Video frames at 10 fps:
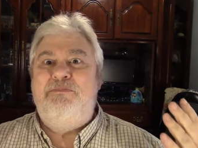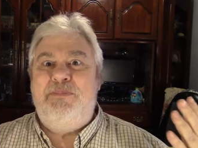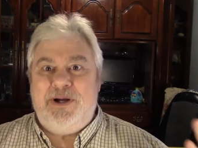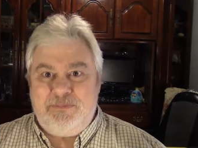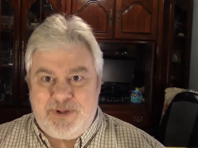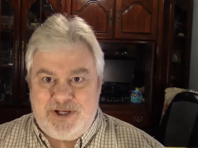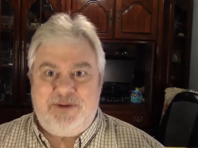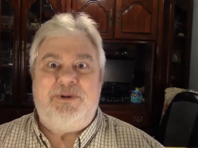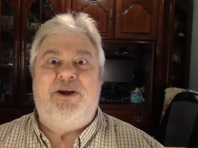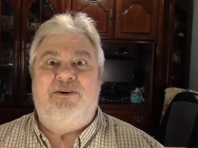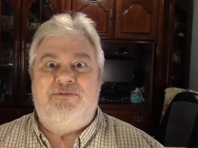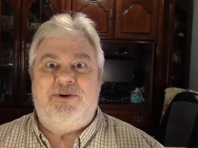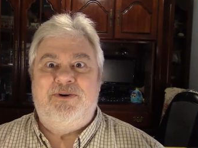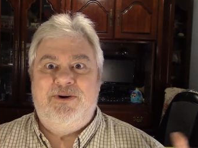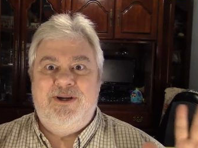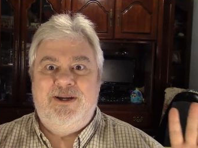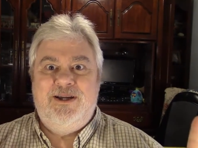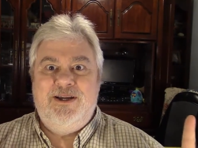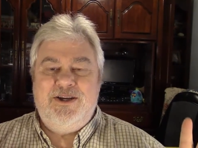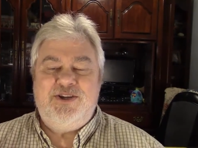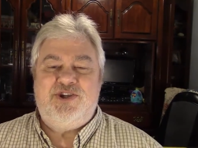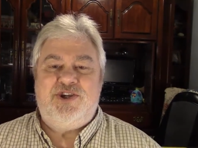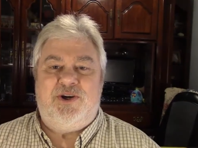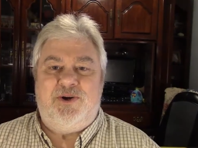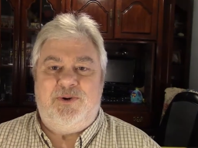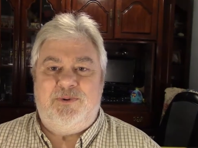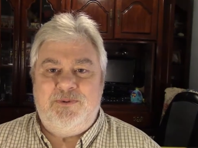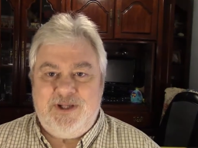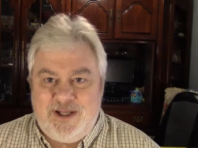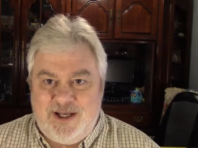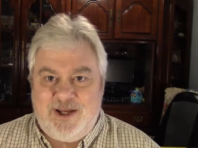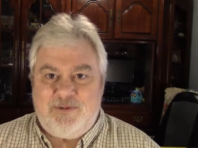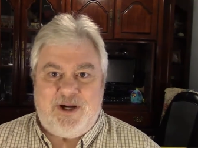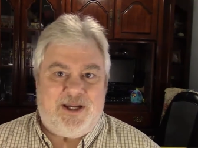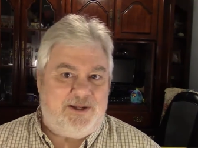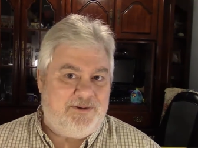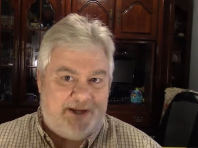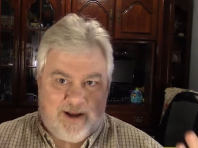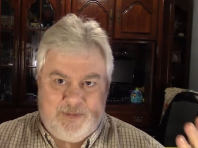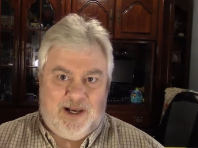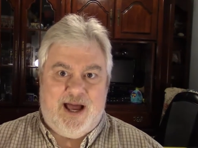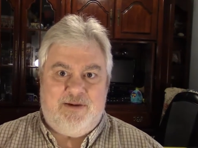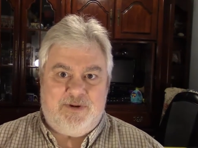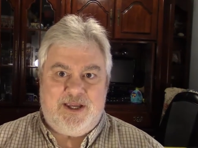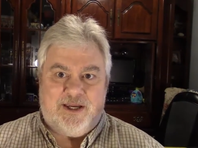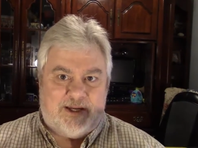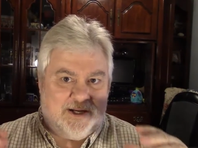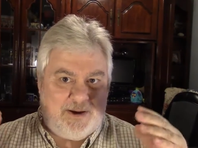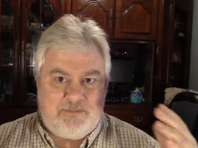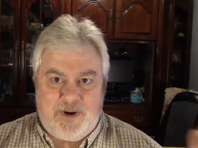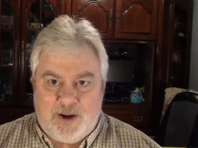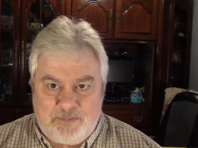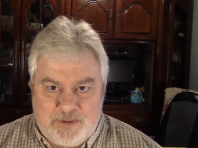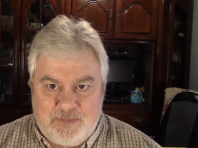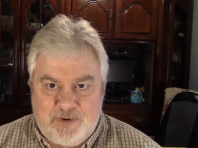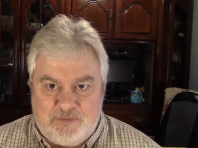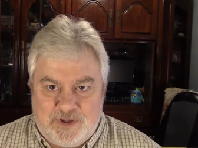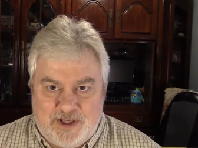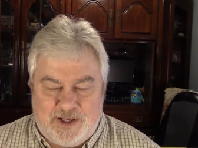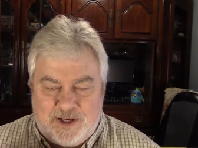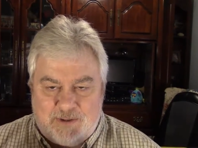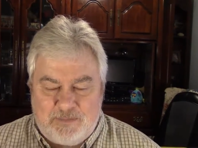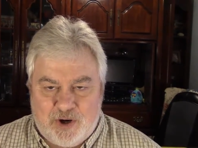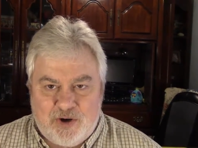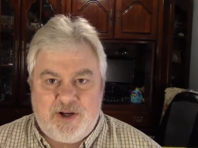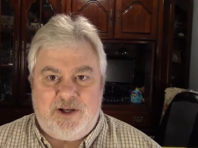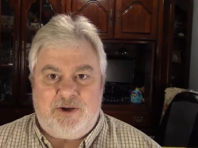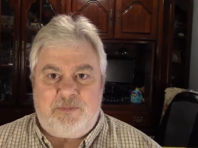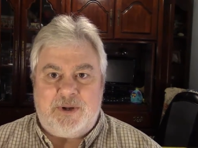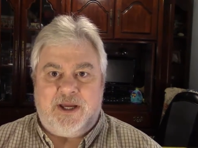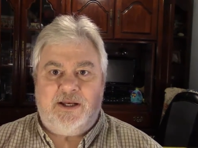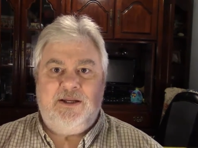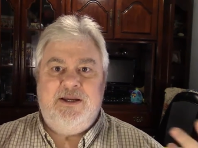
But, but it'll be over. So anyway, I'm alive again. I'm up and moving. I'm hurting a little bit.